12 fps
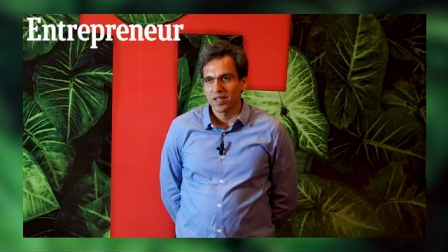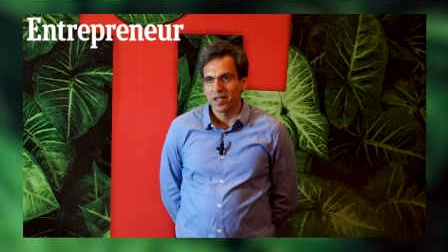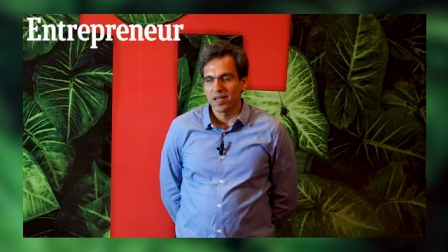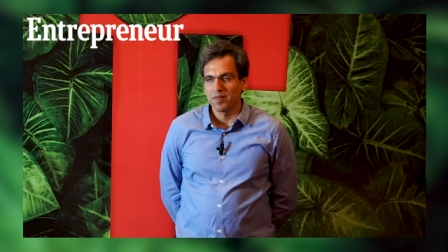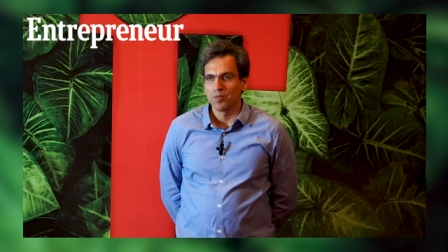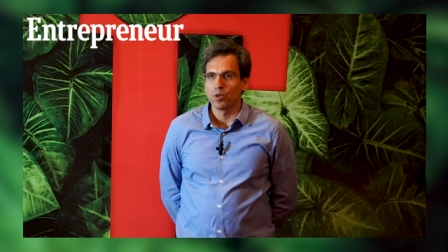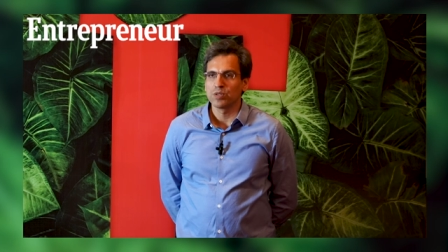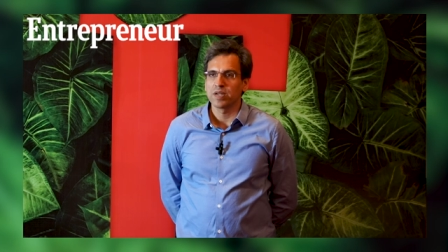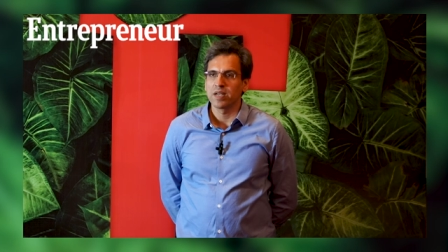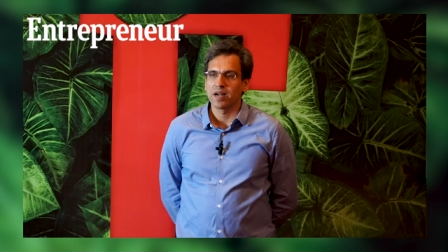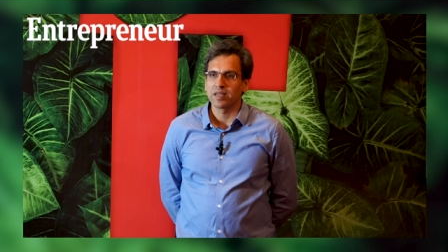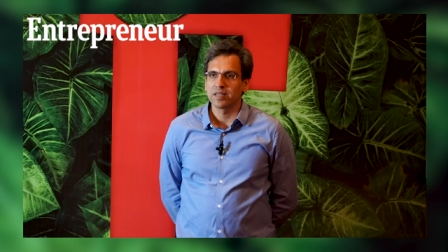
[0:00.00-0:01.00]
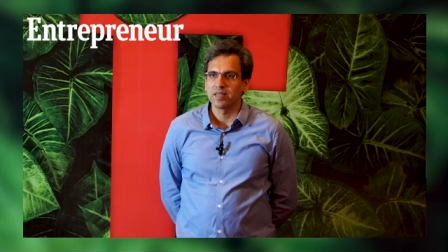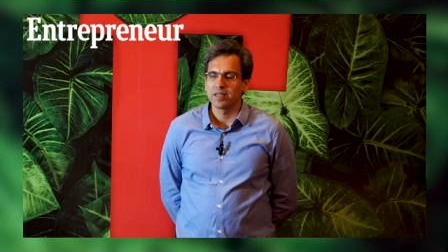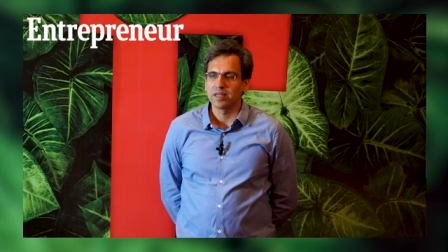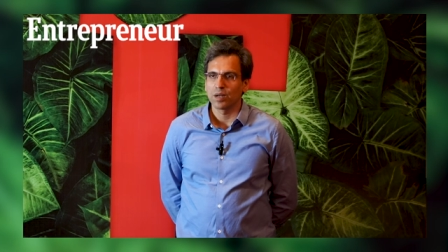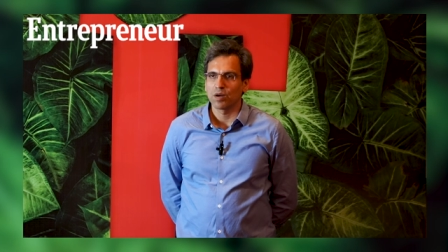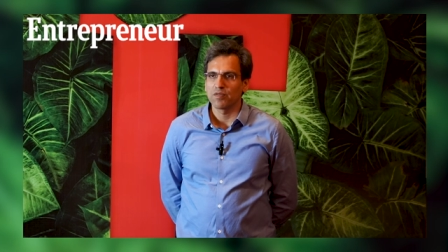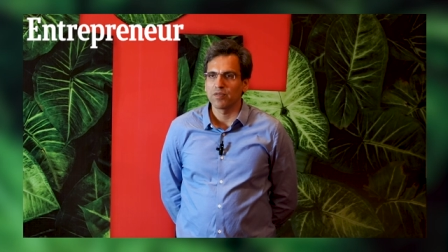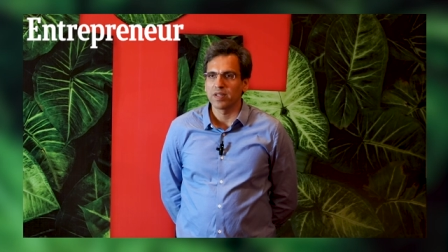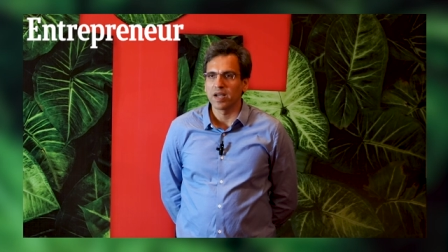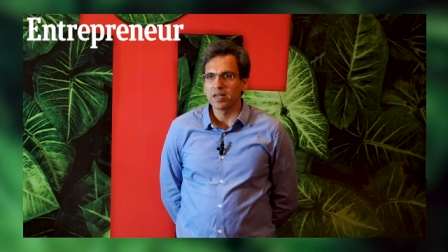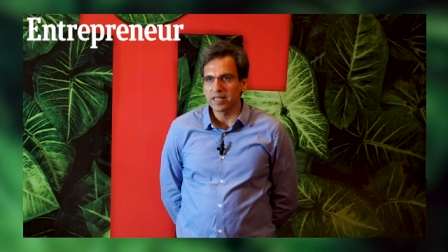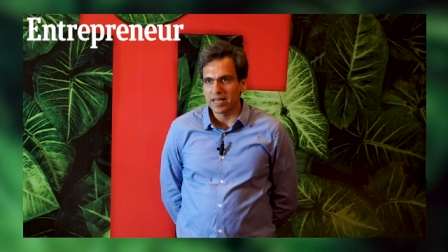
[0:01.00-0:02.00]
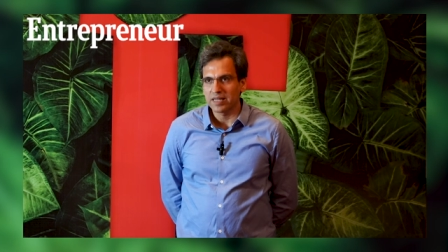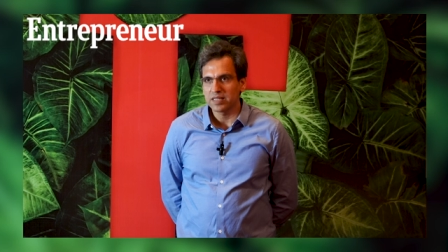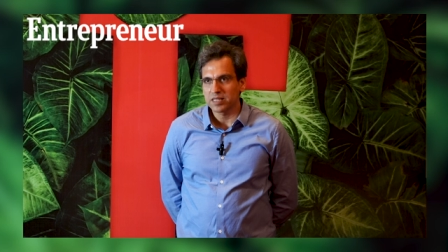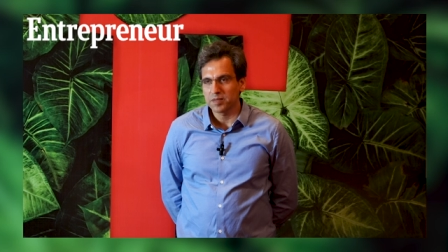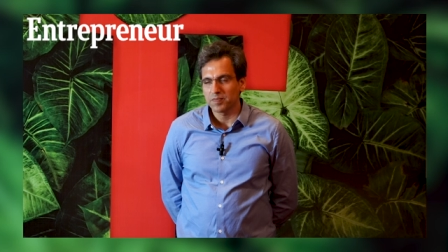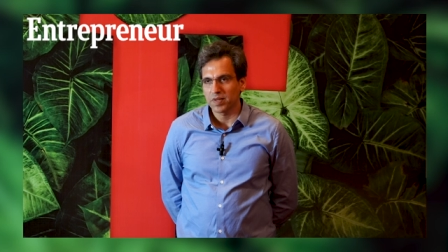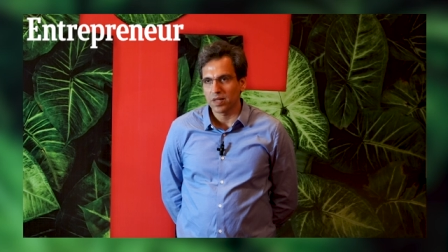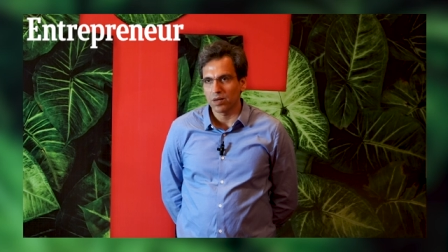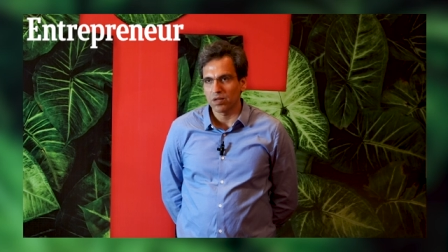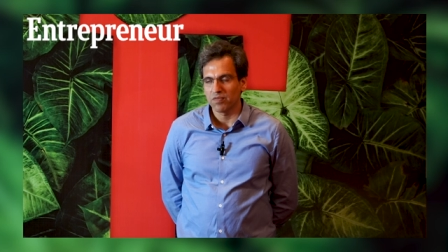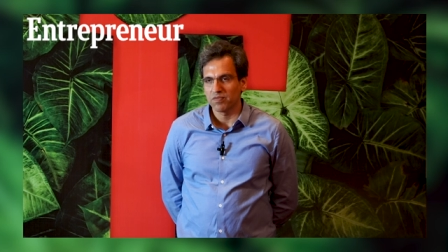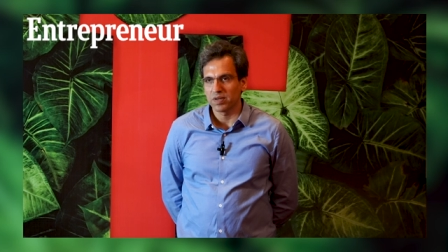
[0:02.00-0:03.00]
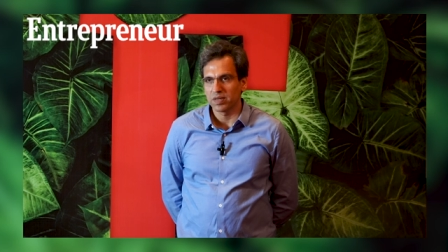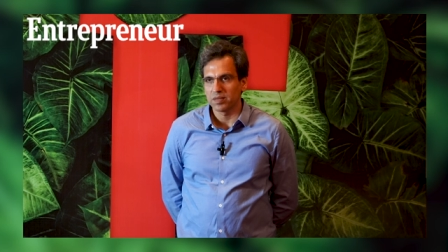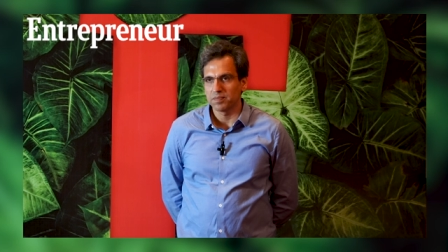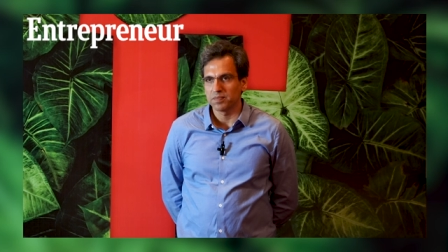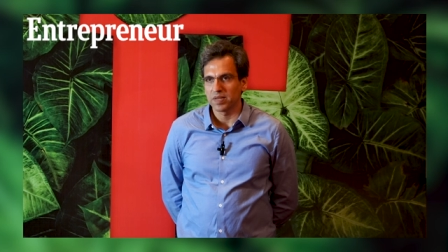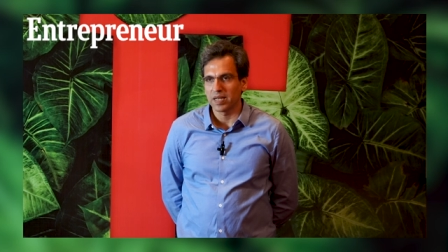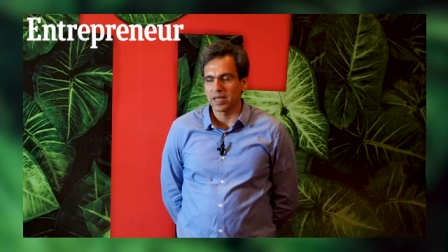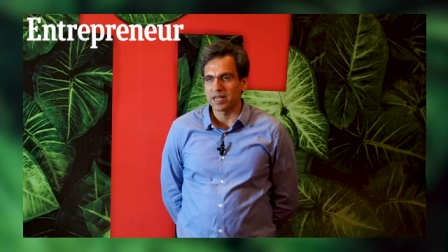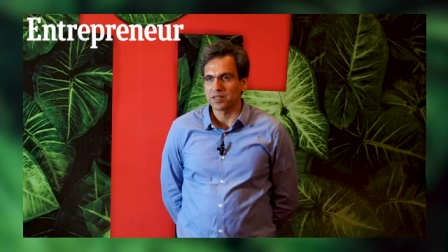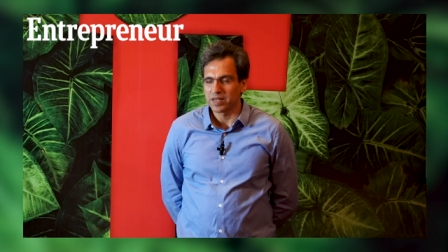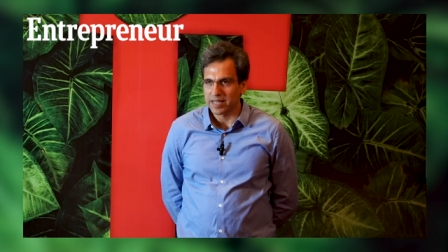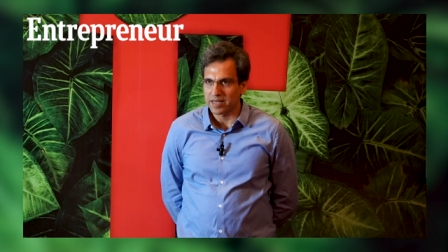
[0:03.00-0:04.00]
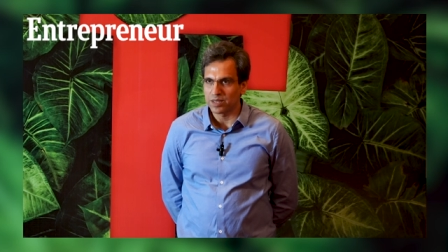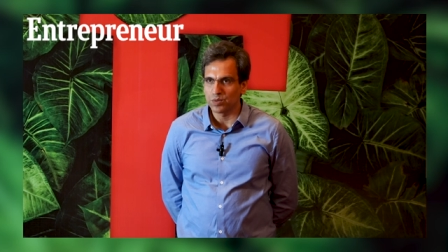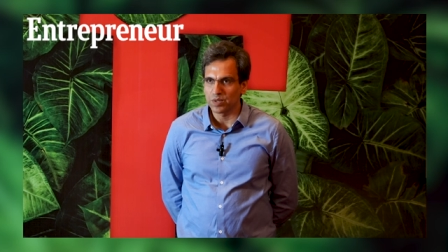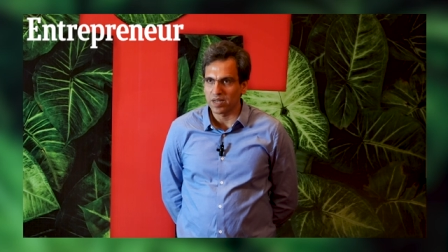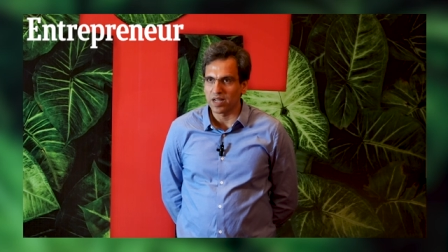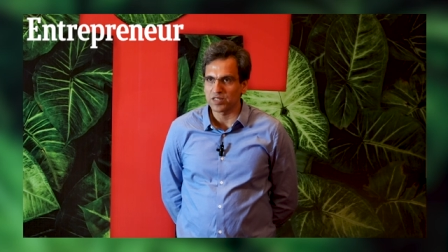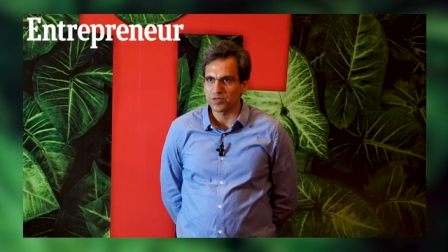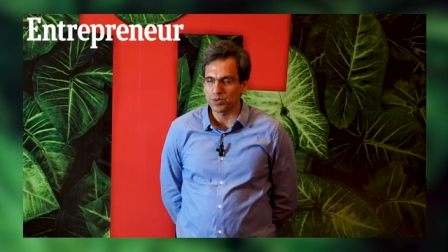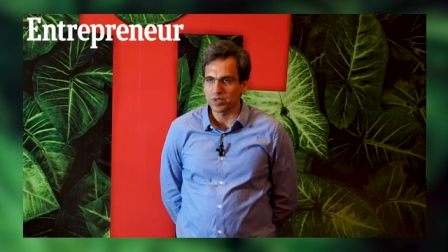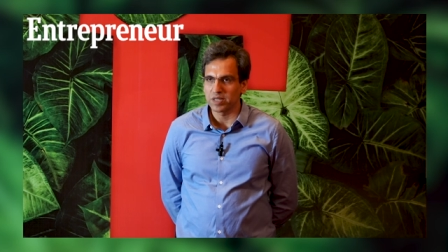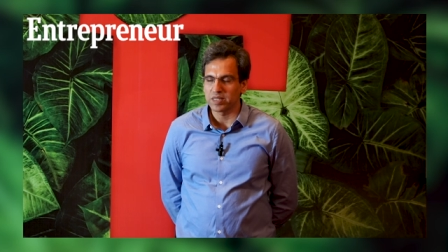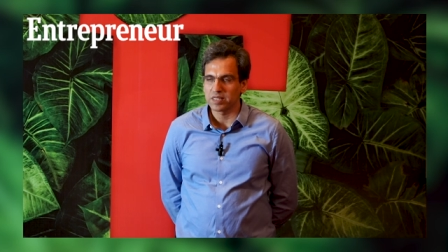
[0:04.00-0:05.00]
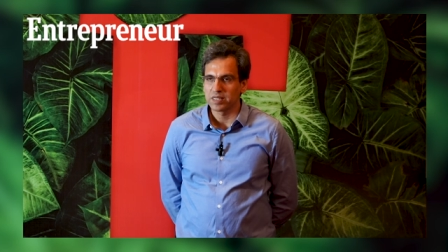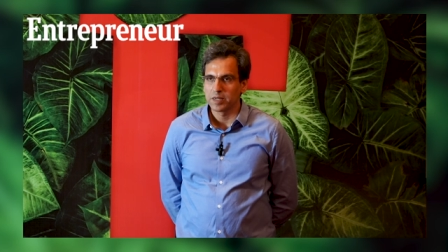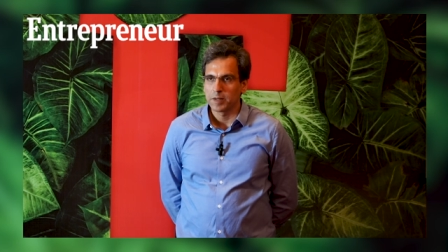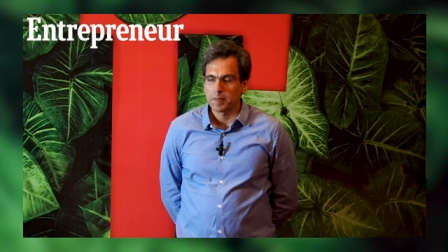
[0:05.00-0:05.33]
And we've also inducted a lot of young talent, a lot of lateral talent over the last few years.